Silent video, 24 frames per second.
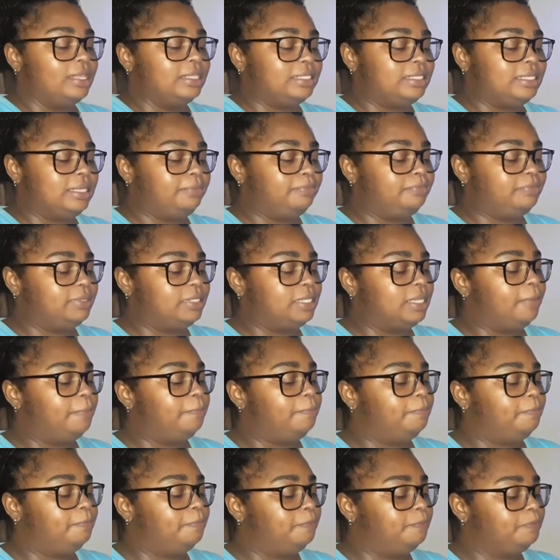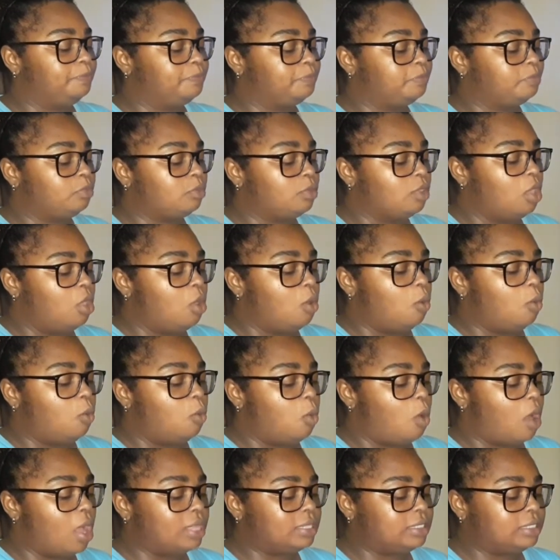Tip.
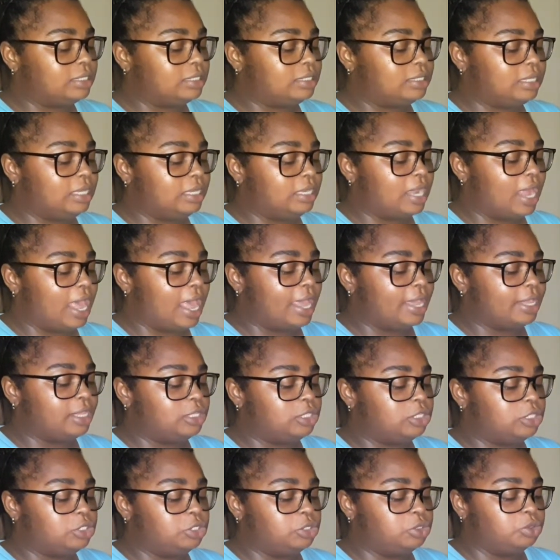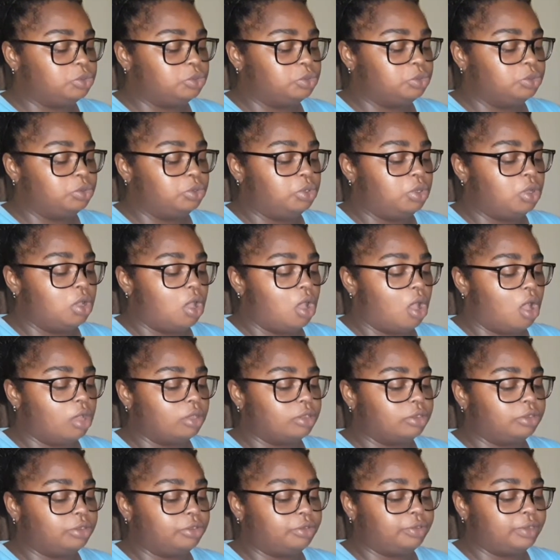What did I do
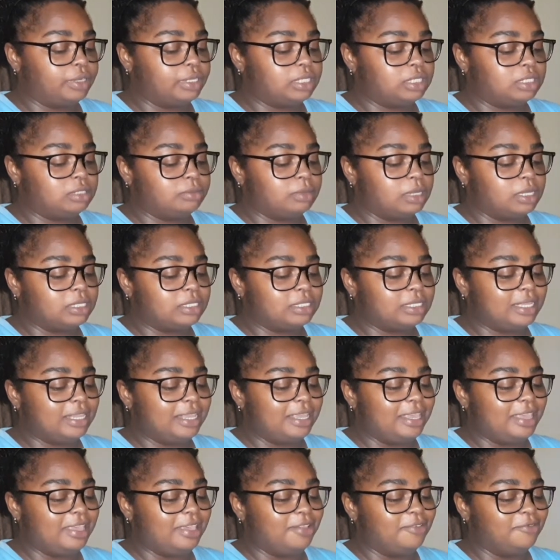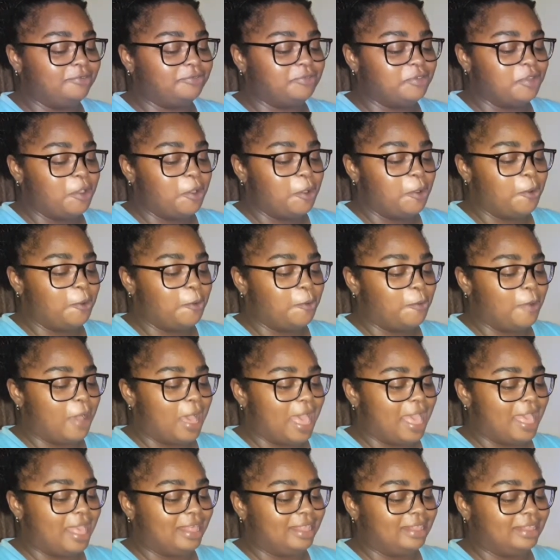on Christmas Eve
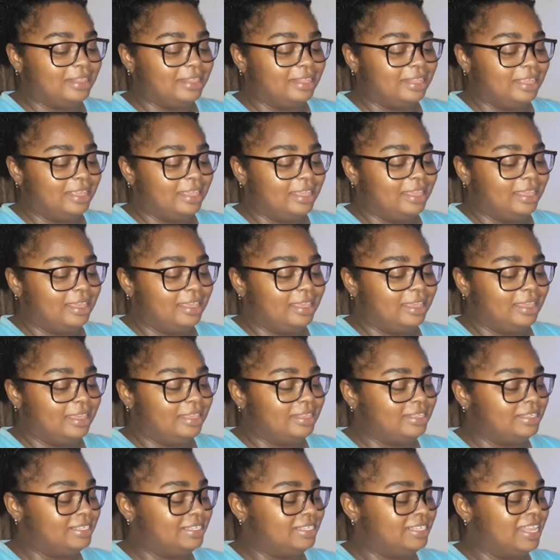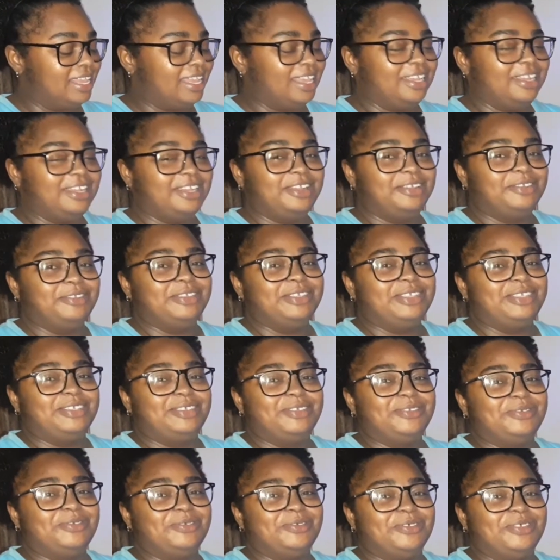while in secondary
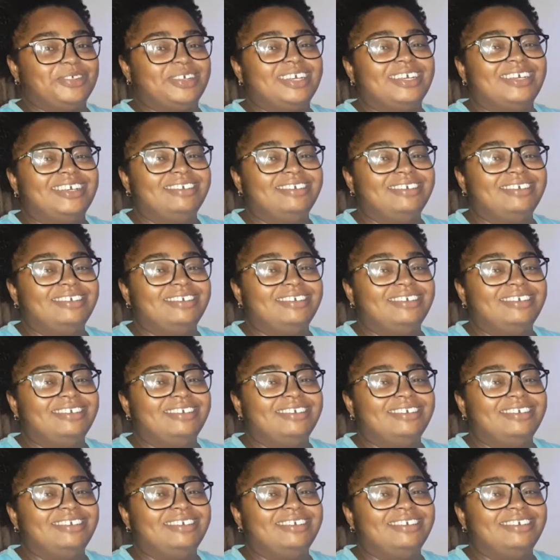school?